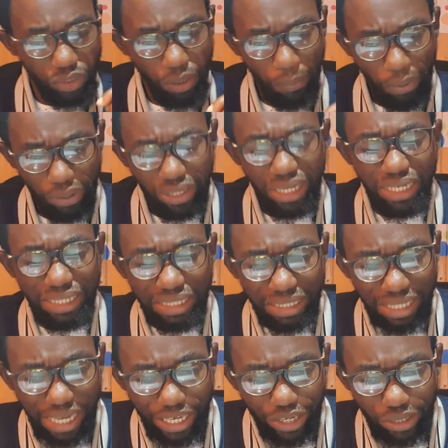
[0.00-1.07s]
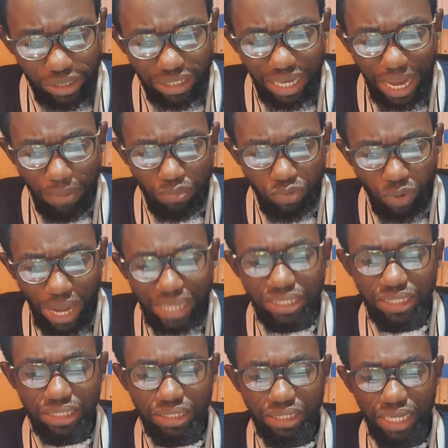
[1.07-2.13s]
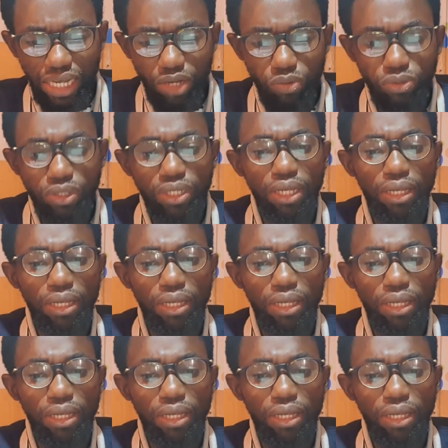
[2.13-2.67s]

But take your time, write it down.